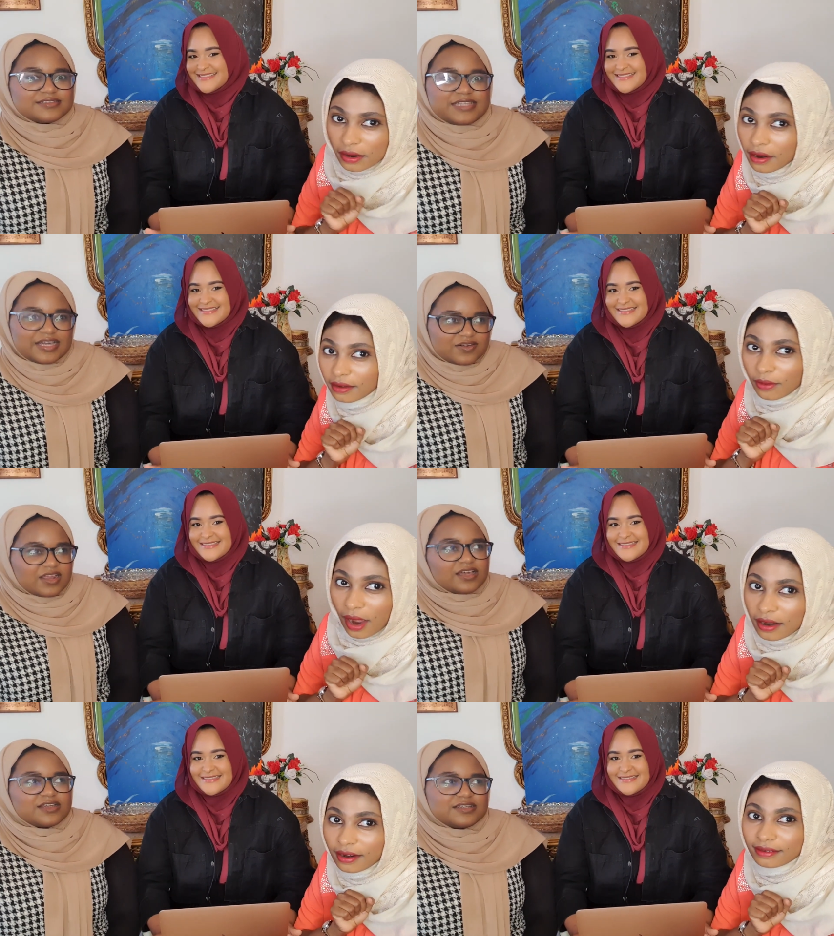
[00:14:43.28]

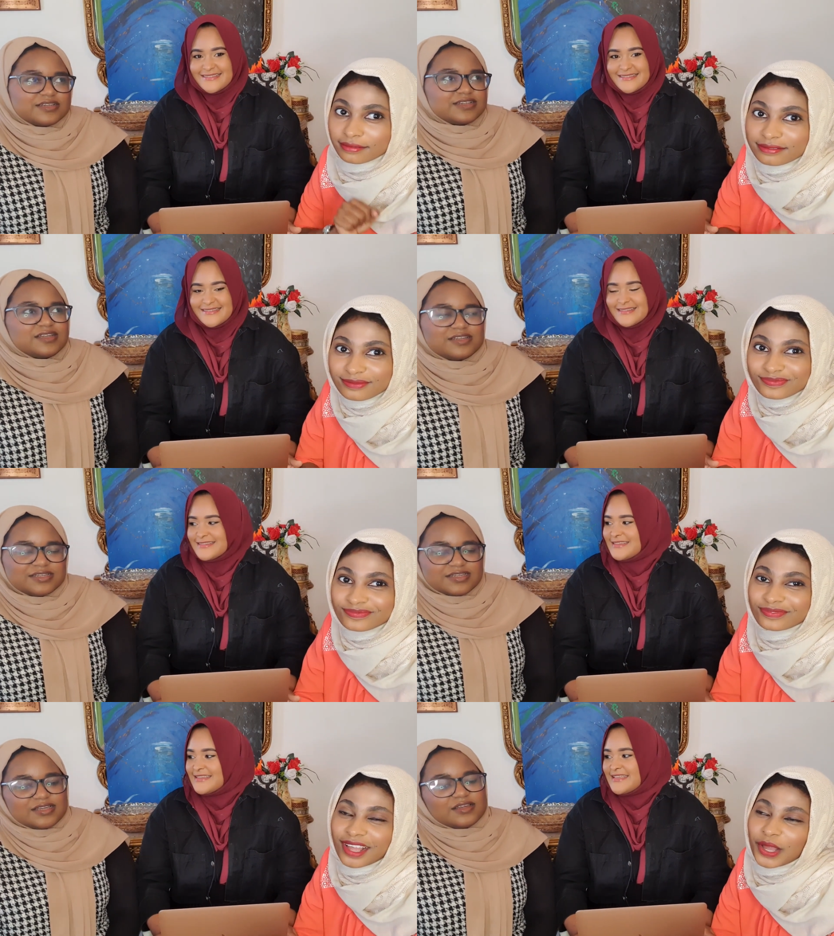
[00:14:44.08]
Speaker 1: Dara.
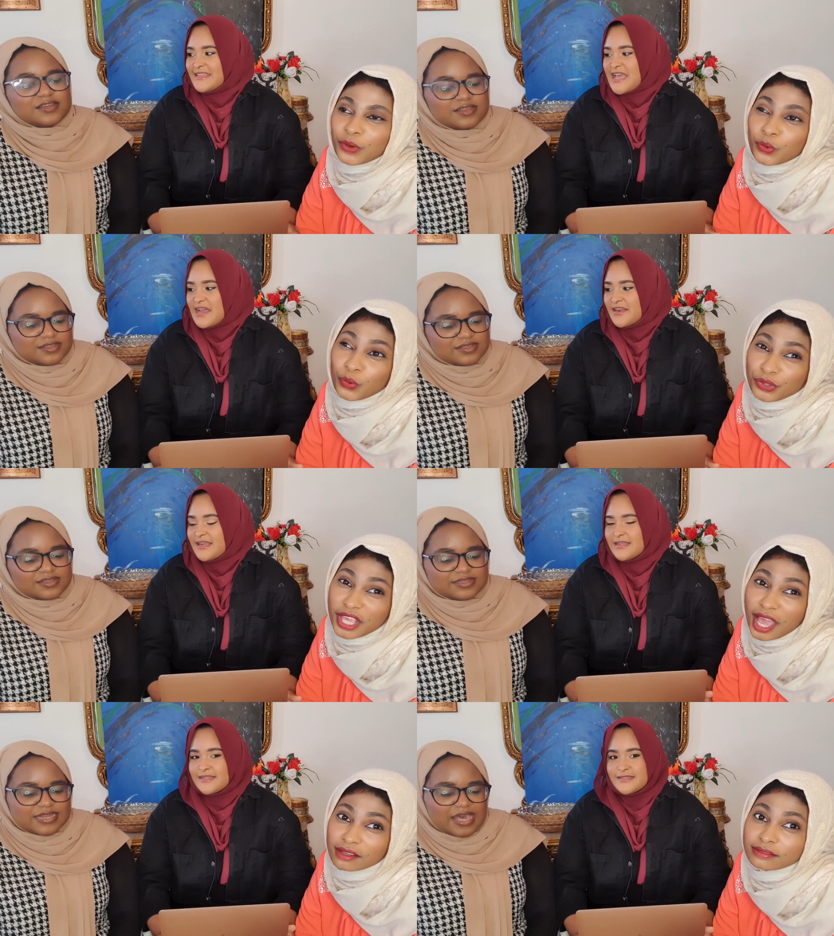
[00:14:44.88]
Dara.
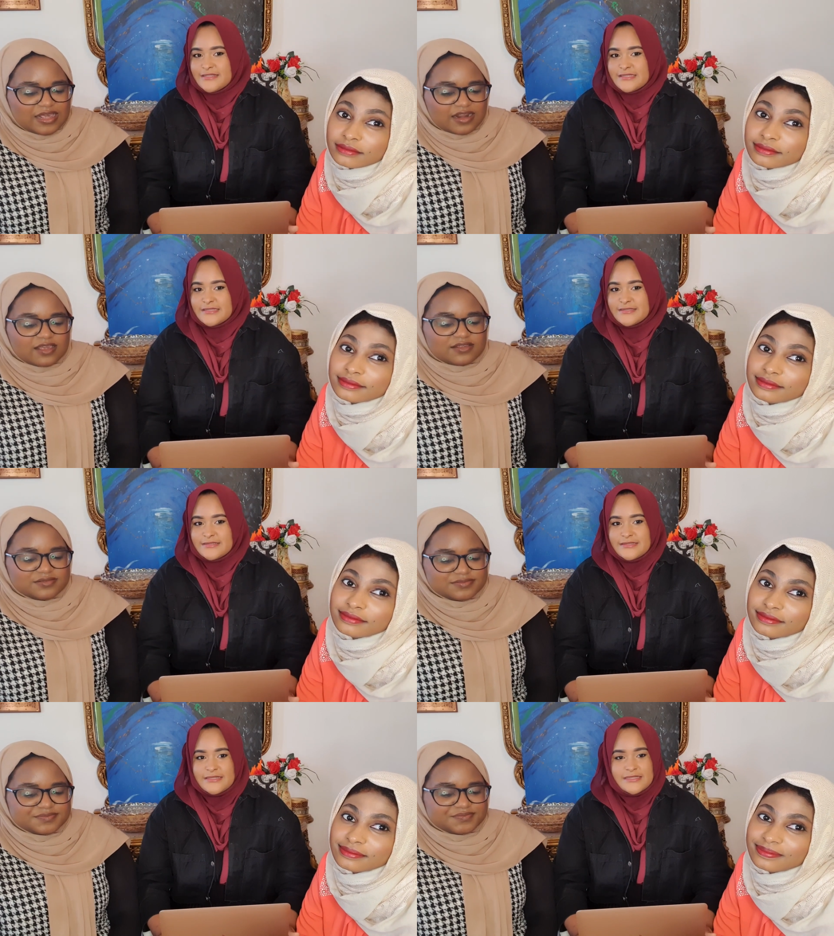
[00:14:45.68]
Dara.
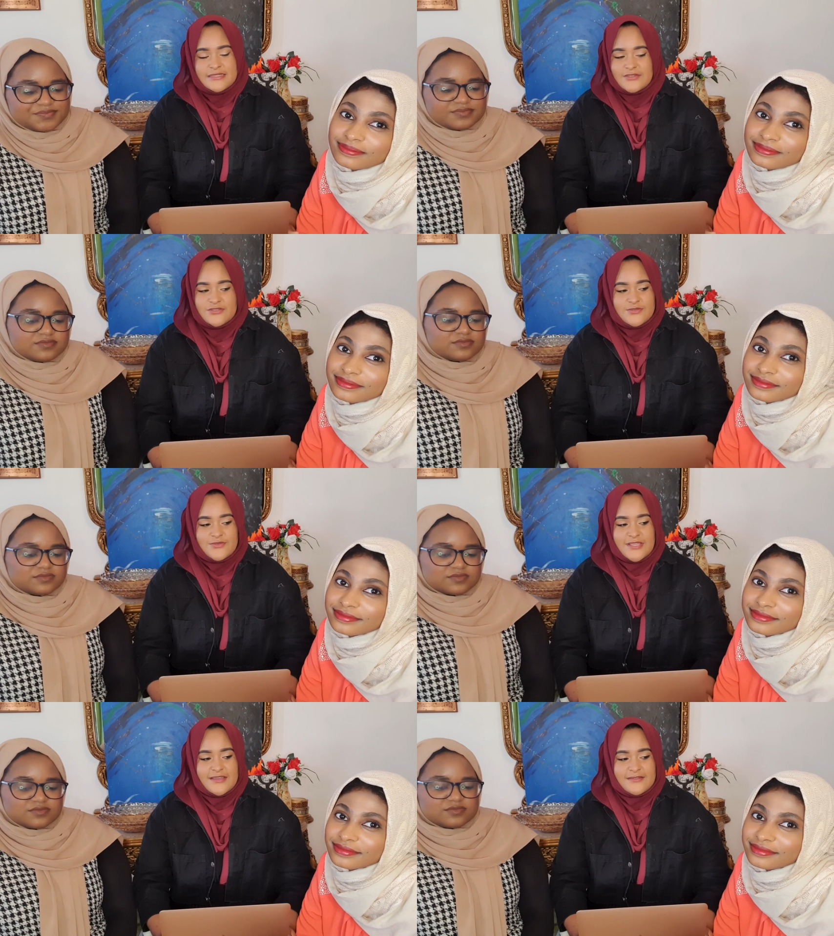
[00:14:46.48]
Speaker 2: It's not
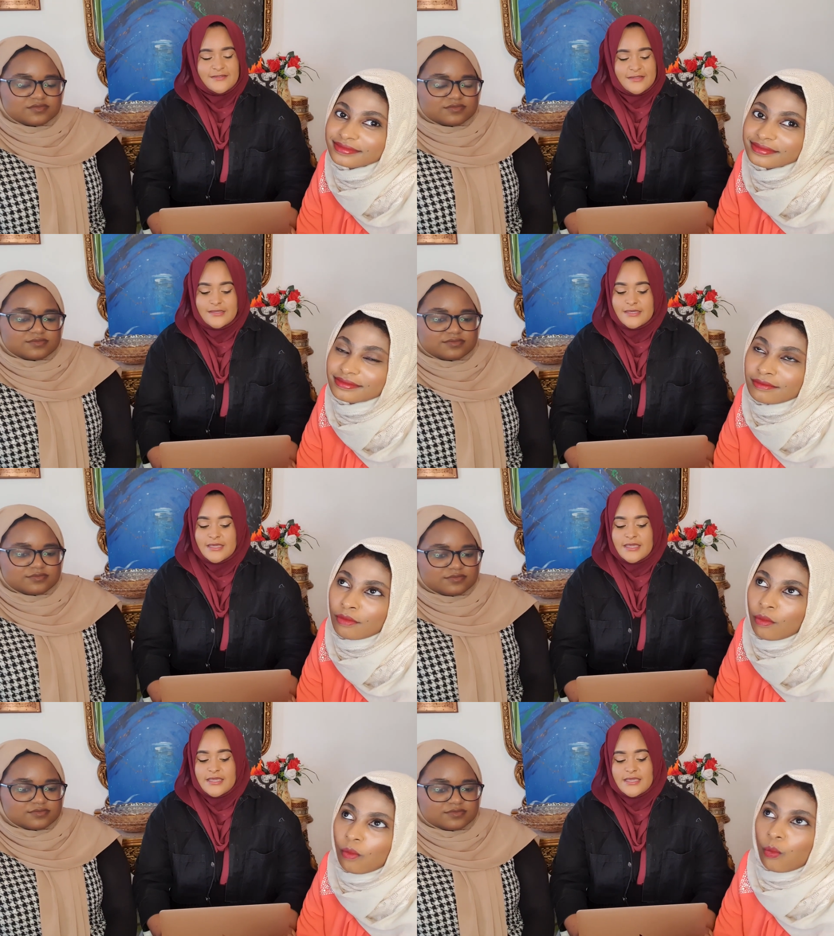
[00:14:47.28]
kuja.
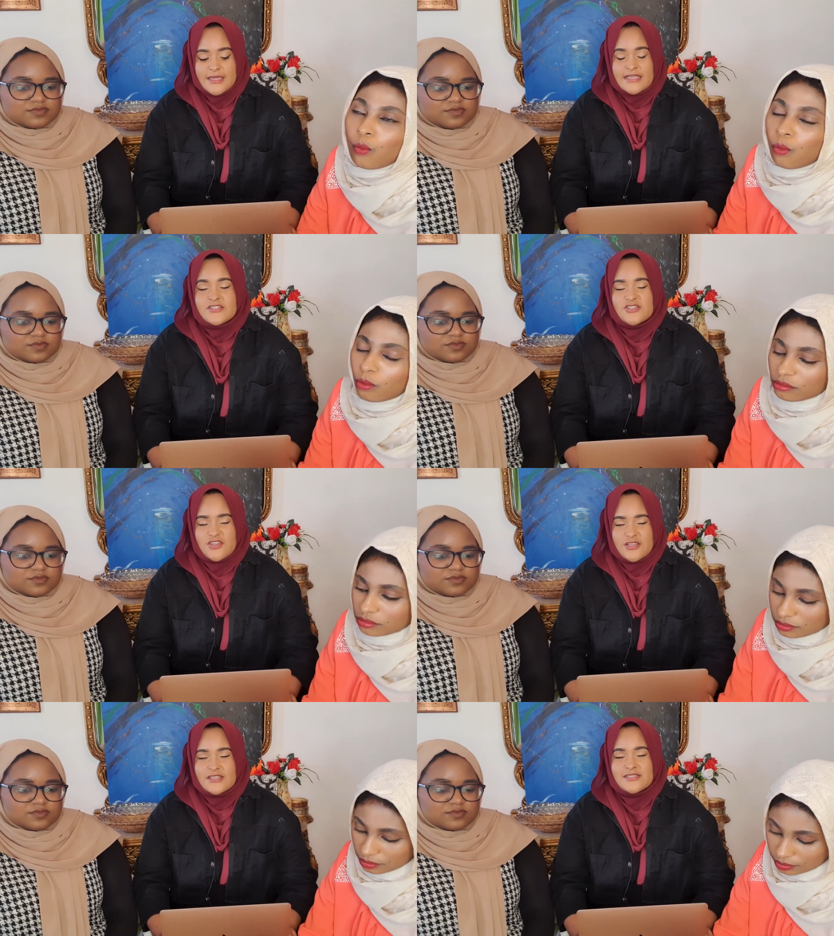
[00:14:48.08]
It's
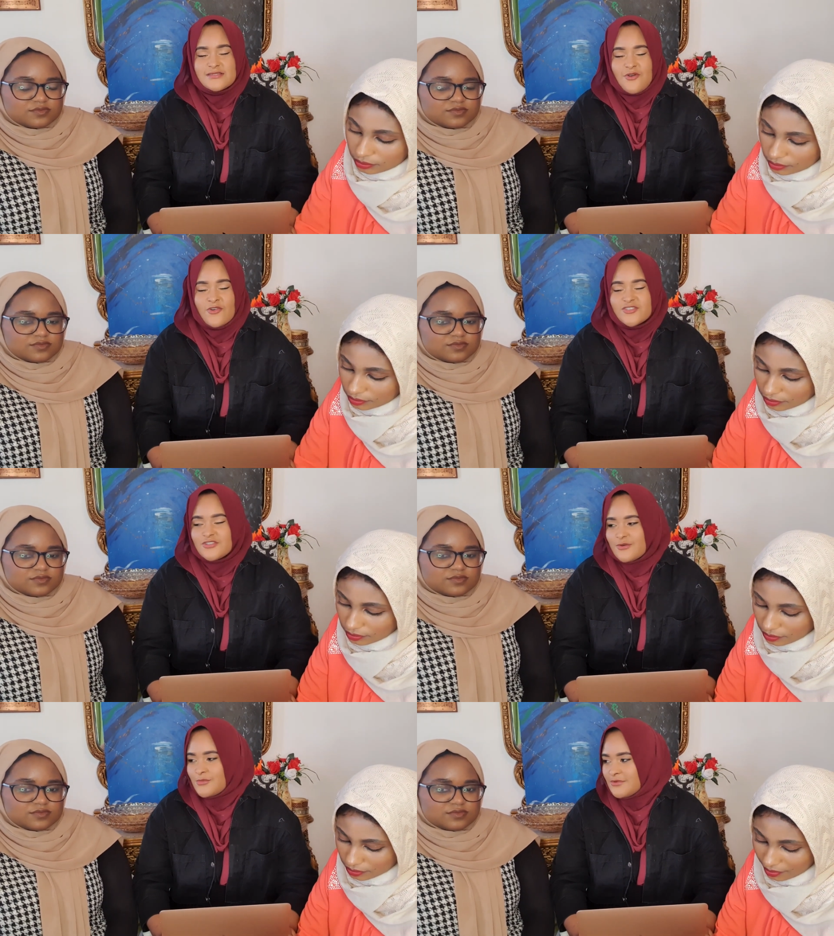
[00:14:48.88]
also it's
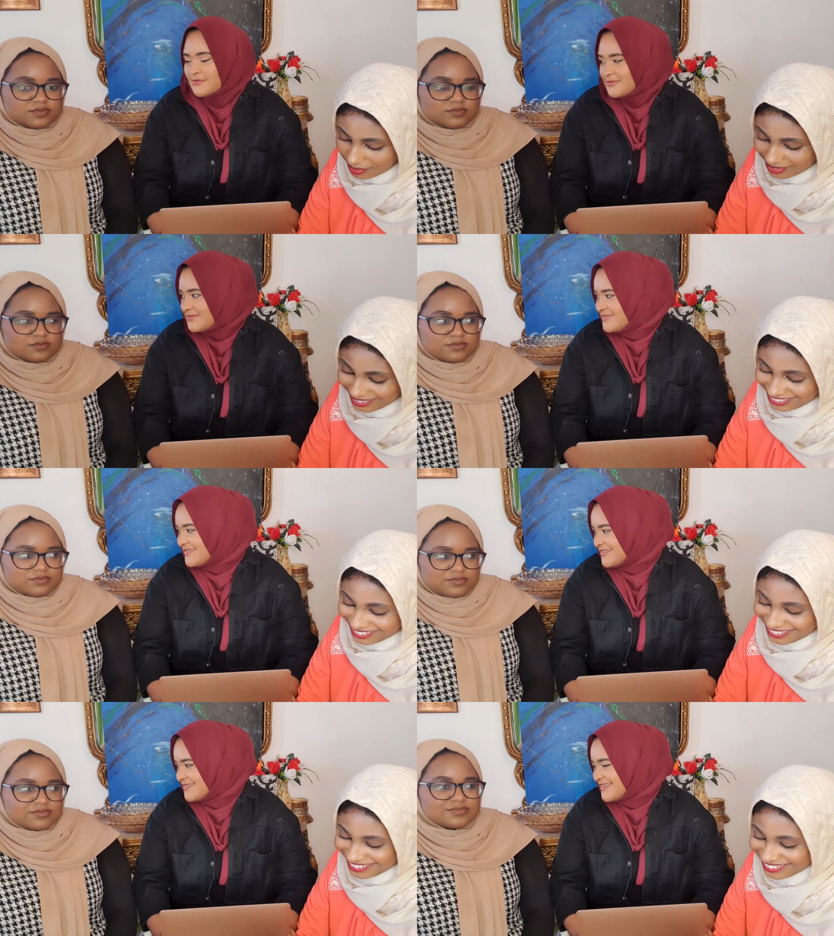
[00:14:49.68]
also mm
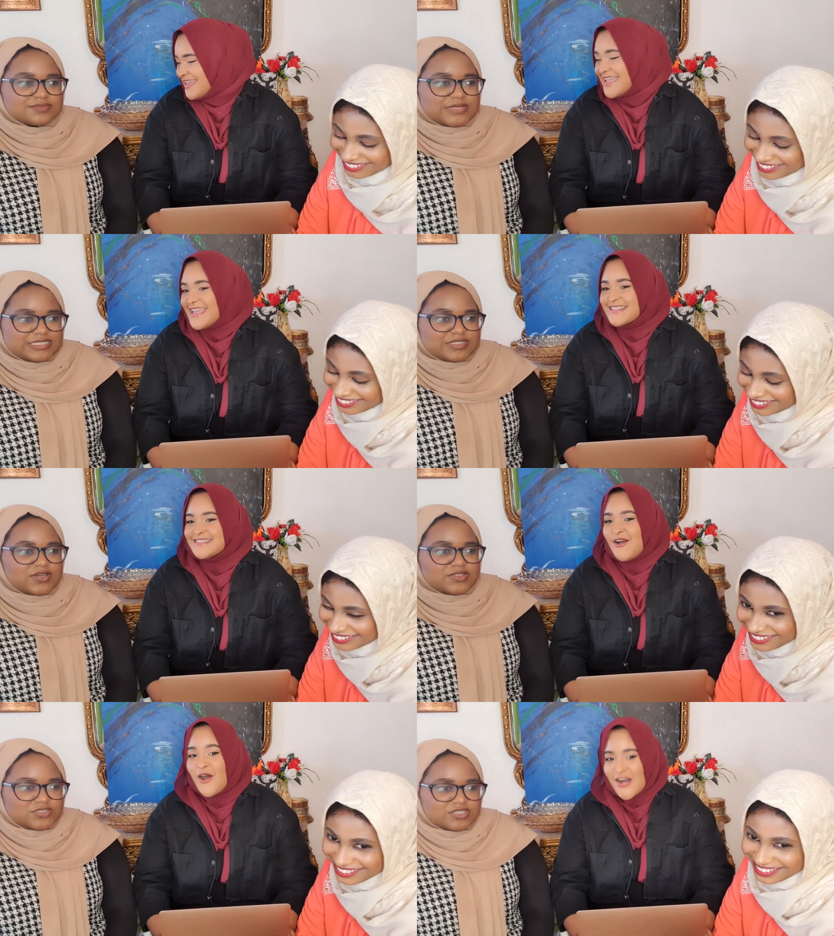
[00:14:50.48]
-hmm.
Speaker 1: It's,
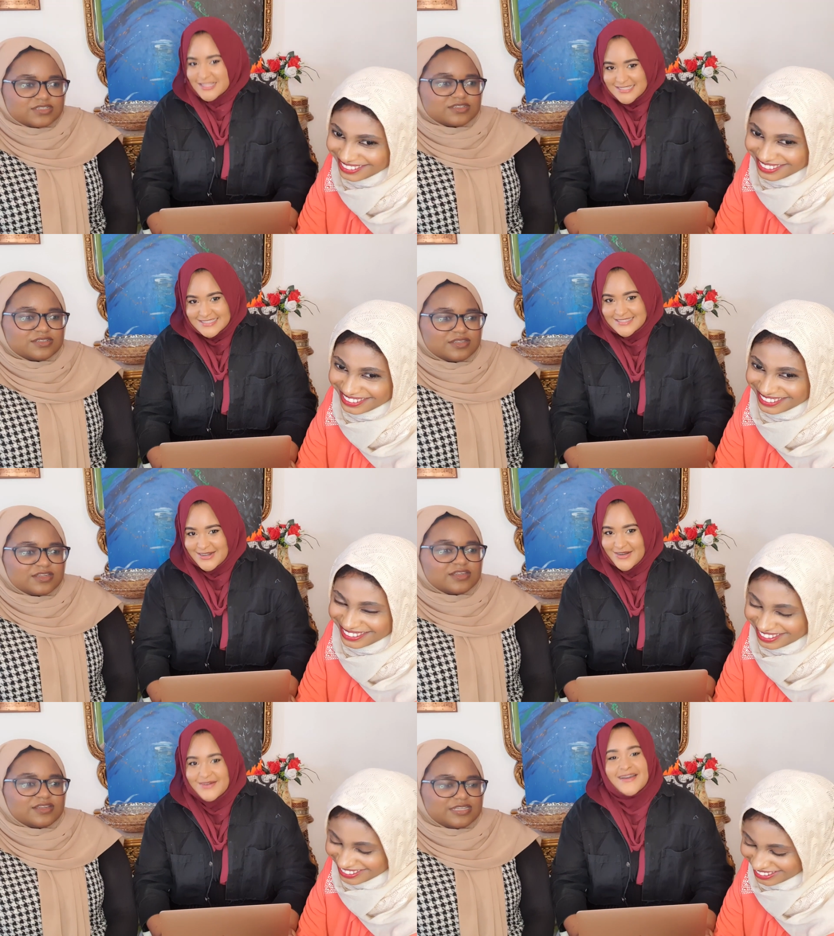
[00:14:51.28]
it's also,
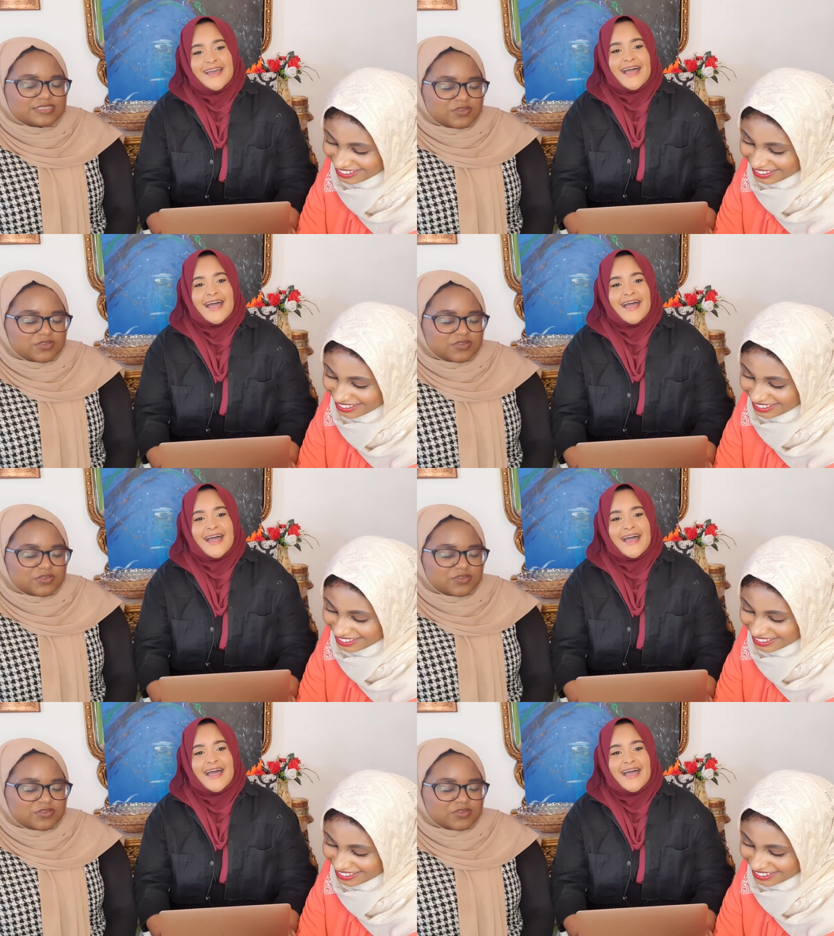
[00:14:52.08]
also it's